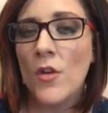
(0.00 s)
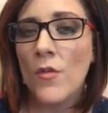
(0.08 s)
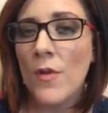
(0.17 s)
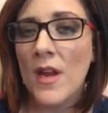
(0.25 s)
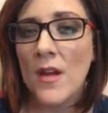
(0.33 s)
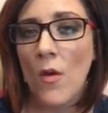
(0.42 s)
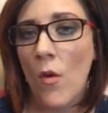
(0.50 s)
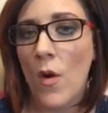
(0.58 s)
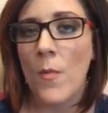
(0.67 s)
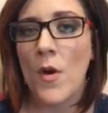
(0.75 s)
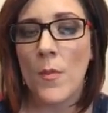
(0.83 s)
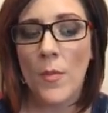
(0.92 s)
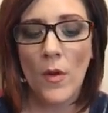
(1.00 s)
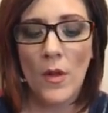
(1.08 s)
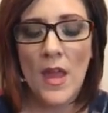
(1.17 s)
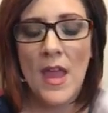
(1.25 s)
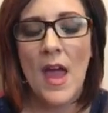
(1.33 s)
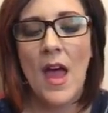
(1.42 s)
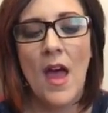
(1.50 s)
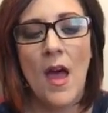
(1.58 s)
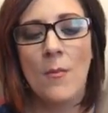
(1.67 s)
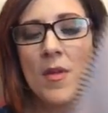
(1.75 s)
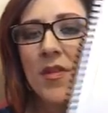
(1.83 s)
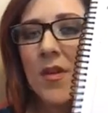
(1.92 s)
green or purple.
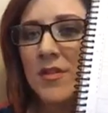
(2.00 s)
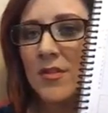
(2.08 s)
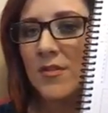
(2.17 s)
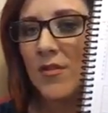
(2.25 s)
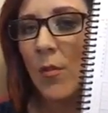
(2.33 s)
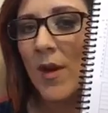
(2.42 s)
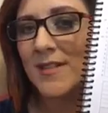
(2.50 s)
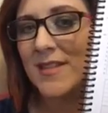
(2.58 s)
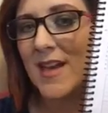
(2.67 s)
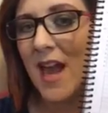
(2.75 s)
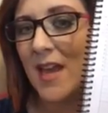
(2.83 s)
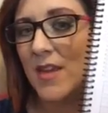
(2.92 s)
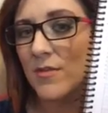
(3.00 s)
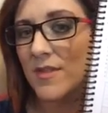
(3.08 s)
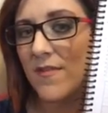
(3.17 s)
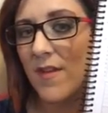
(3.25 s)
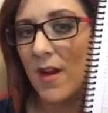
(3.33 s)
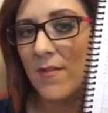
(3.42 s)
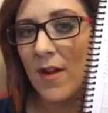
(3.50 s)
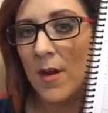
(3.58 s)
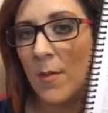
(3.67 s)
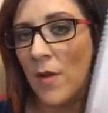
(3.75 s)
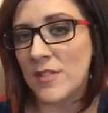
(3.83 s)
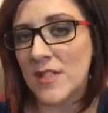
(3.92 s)
But those are the ones that I use the very,
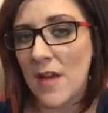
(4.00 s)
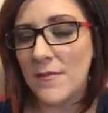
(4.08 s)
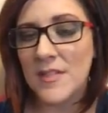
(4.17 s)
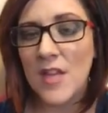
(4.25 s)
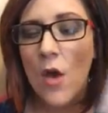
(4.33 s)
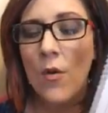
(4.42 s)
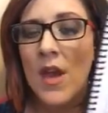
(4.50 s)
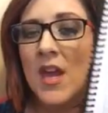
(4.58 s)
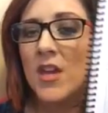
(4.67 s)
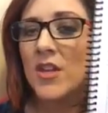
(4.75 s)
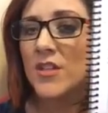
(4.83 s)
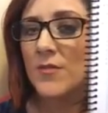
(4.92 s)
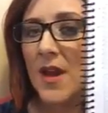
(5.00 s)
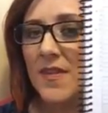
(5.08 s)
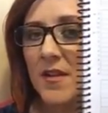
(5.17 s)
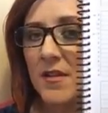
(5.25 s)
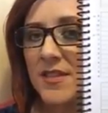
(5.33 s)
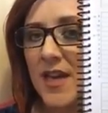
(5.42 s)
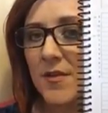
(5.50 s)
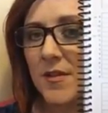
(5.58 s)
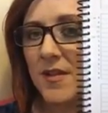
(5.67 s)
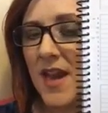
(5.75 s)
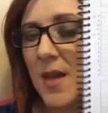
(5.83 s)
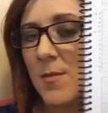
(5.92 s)
very most of. So you just write down
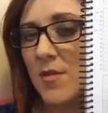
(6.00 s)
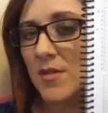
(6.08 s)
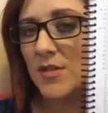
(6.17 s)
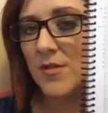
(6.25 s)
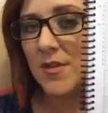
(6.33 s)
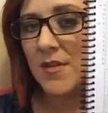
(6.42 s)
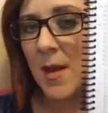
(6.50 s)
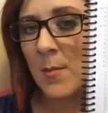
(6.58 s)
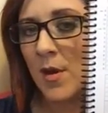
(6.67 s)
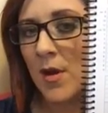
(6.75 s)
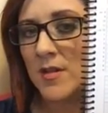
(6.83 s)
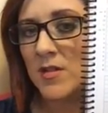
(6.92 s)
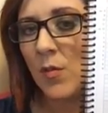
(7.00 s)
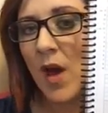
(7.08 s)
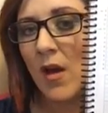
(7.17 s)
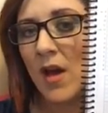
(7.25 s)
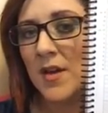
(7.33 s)
their name. You can do their number as well